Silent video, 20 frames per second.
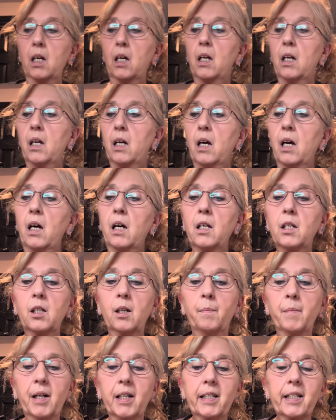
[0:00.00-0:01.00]
So
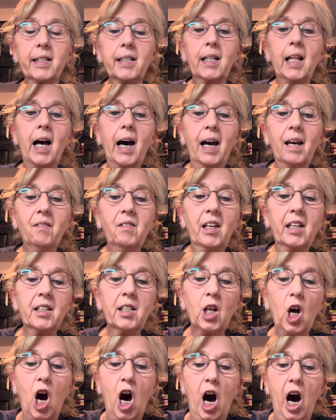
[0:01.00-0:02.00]
I'm going to slide this
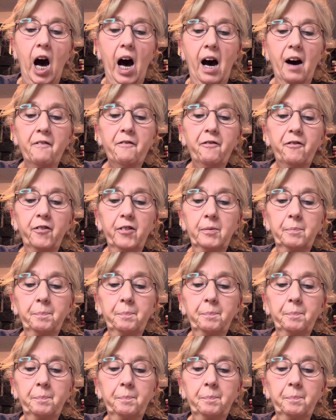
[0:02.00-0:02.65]
off.